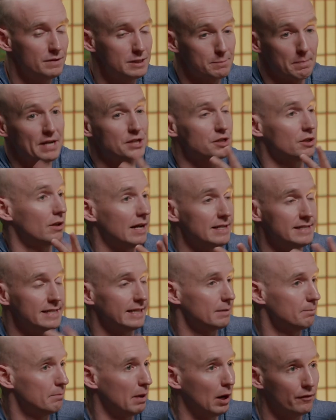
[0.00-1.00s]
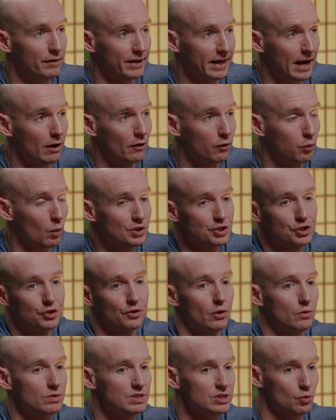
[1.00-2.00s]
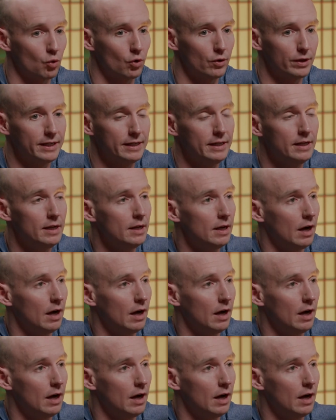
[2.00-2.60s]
specializing in pelvic health? What's your own story?